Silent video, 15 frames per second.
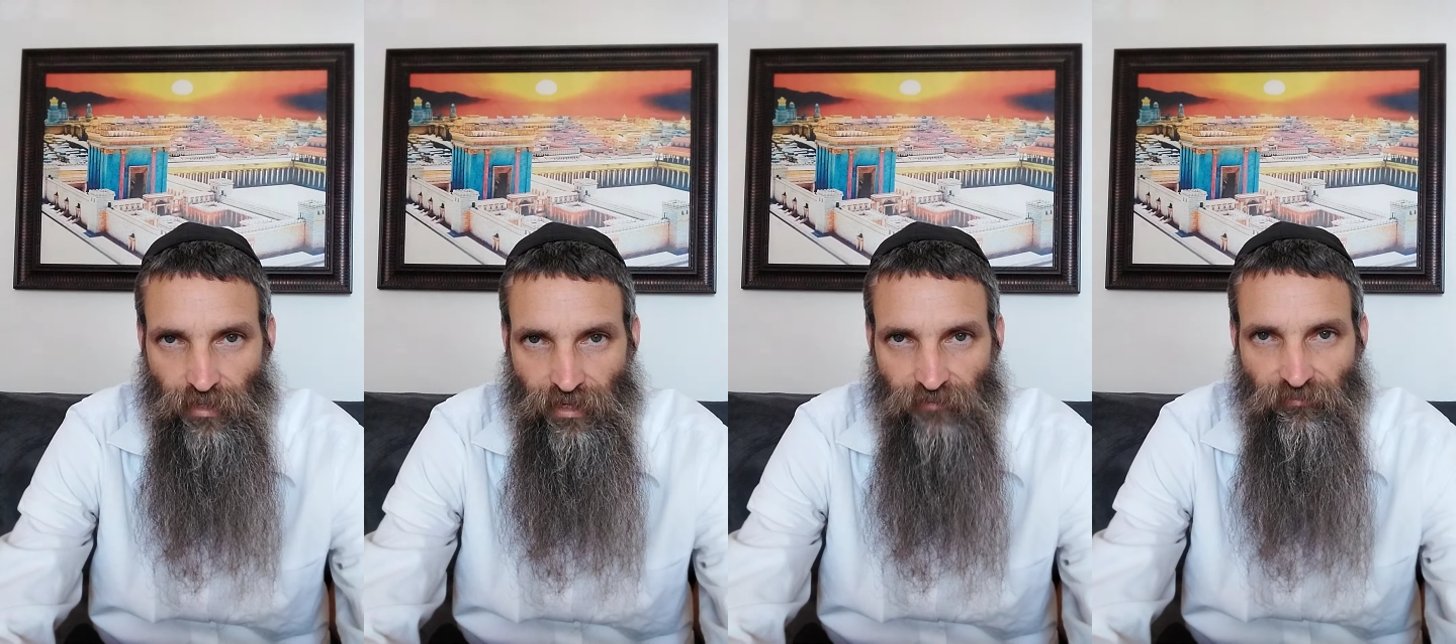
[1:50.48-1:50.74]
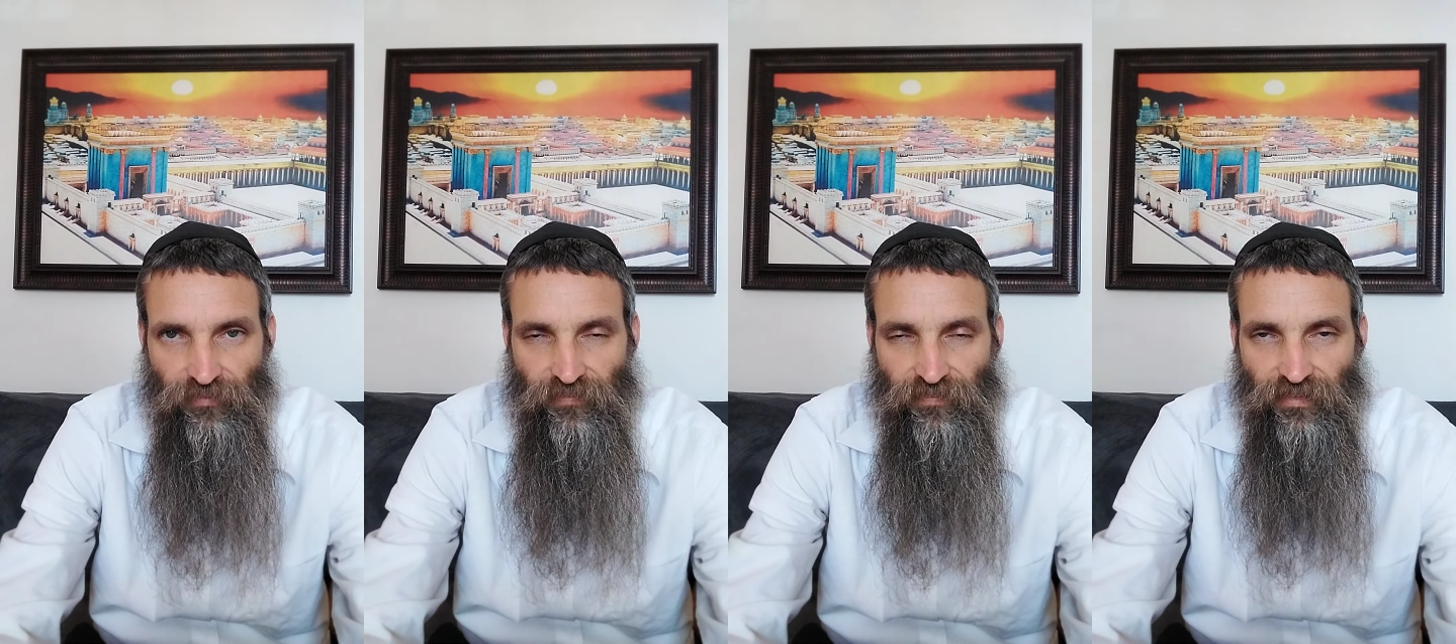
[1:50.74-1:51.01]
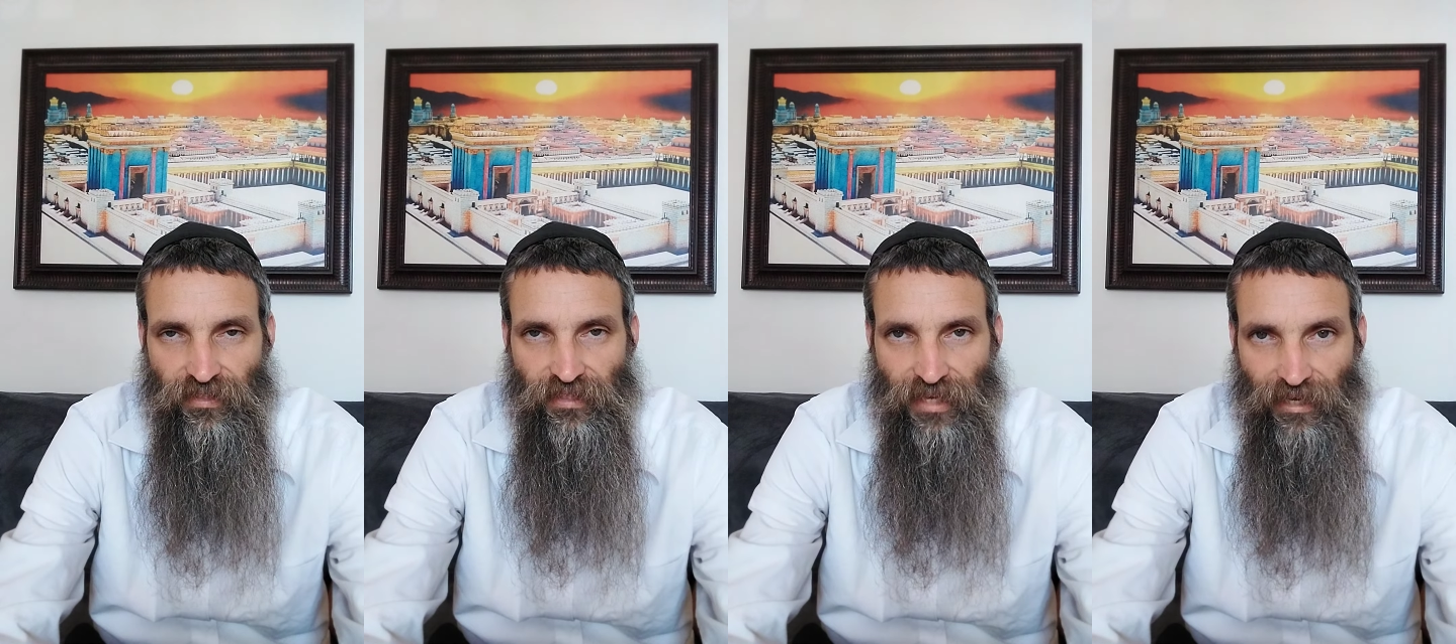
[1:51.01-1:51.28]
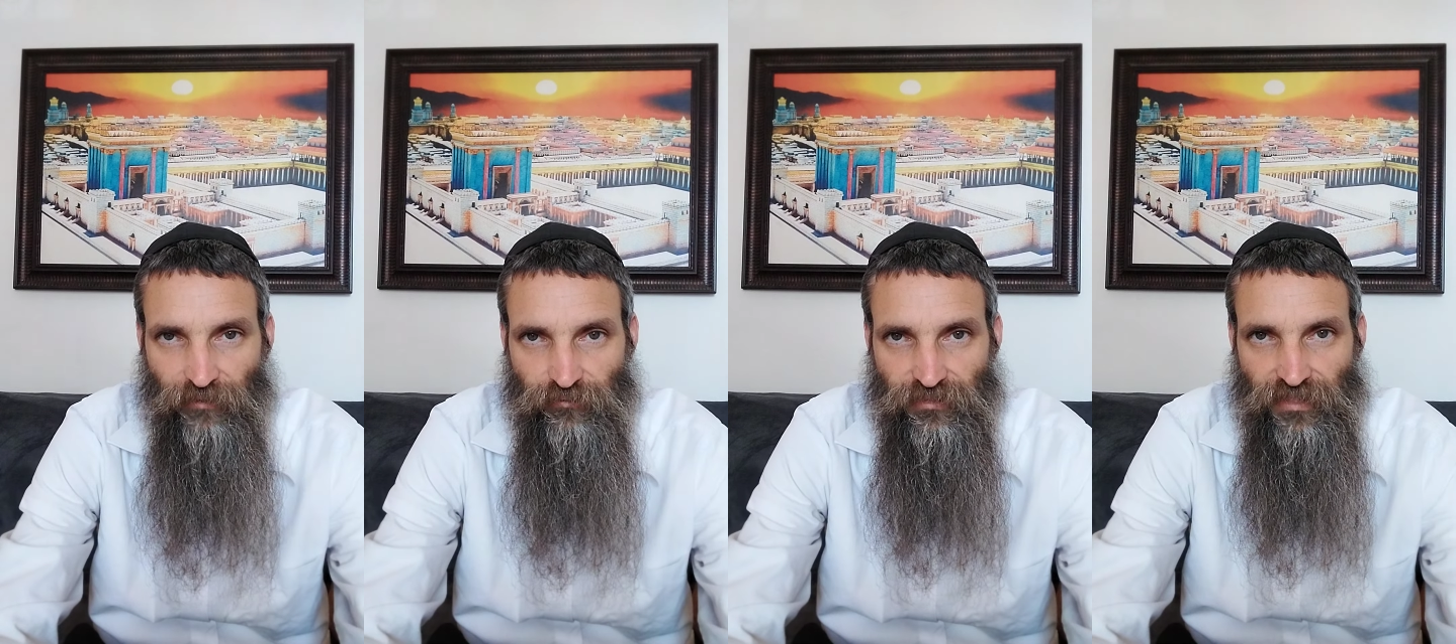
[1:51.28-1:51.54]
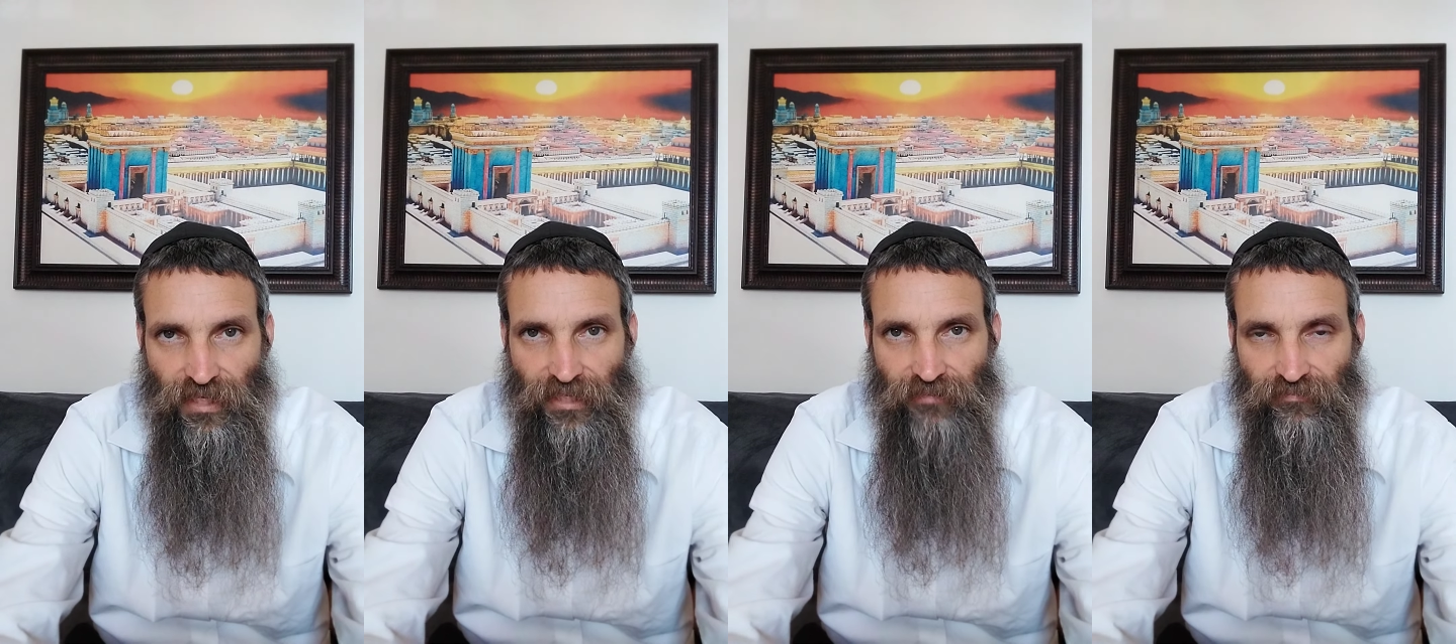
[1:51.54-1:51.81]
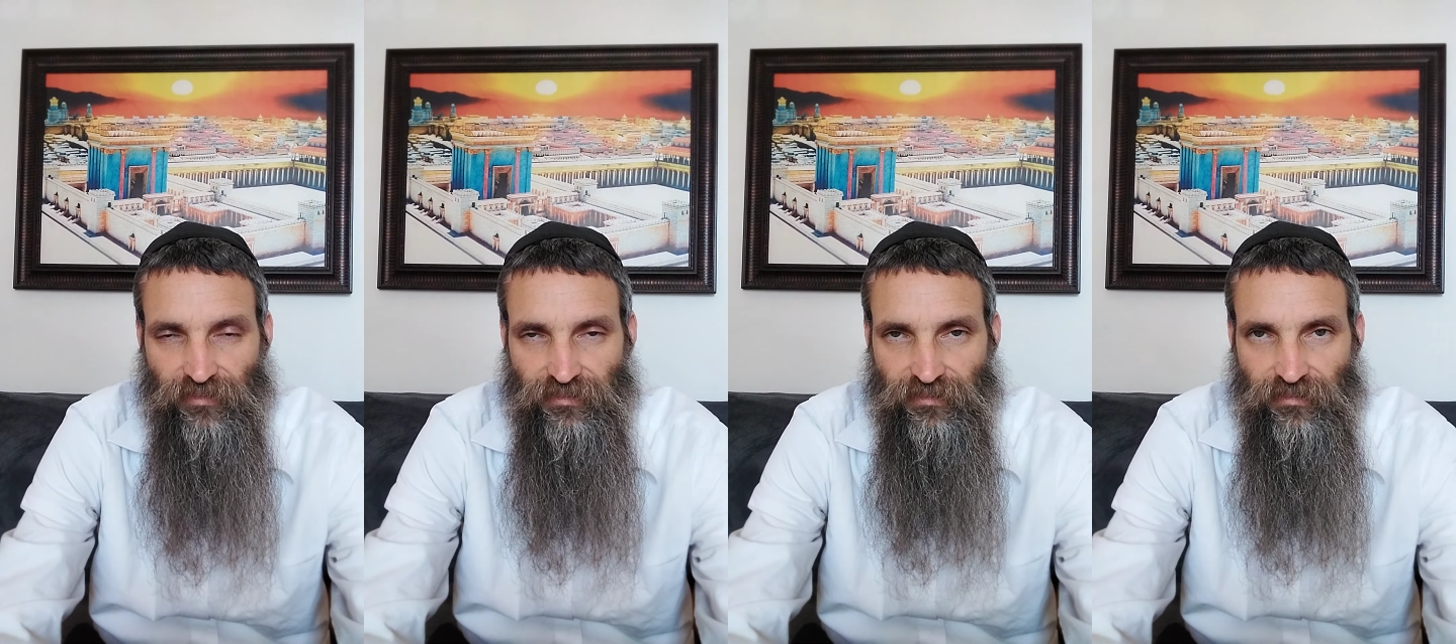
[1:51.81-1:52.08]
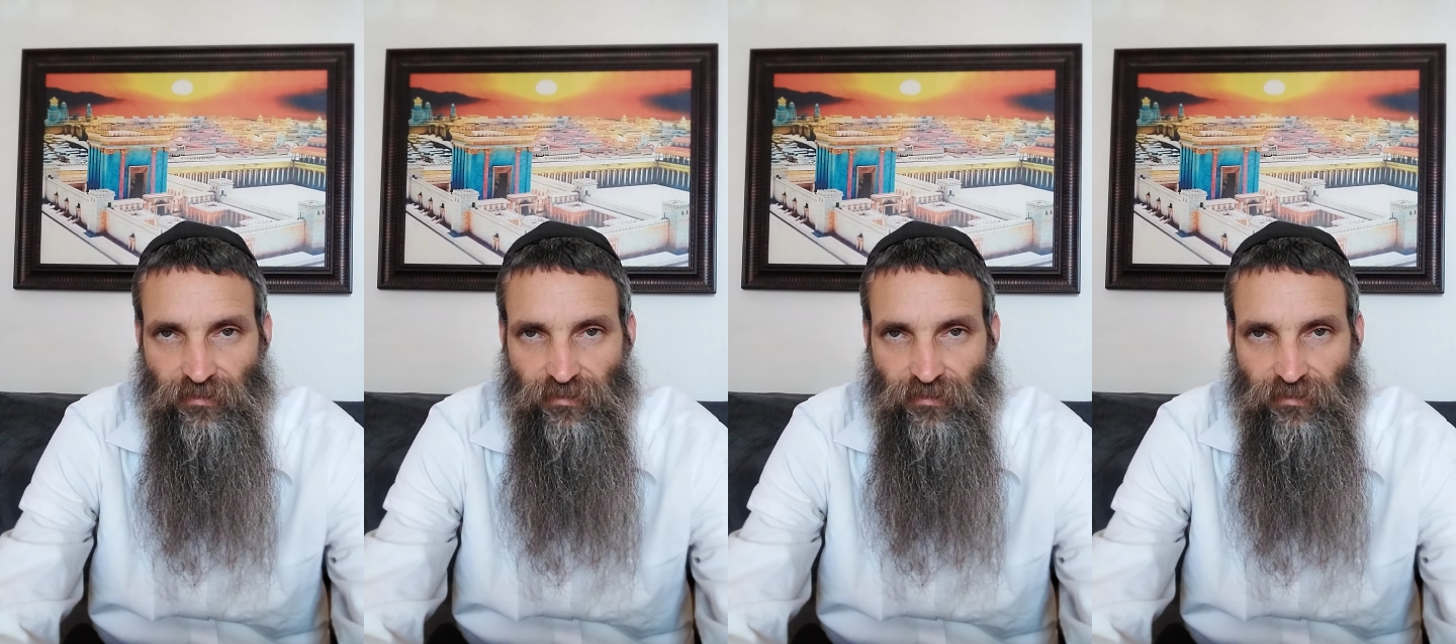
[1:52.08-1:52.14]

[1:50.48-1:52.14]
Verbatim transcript: everything outside of us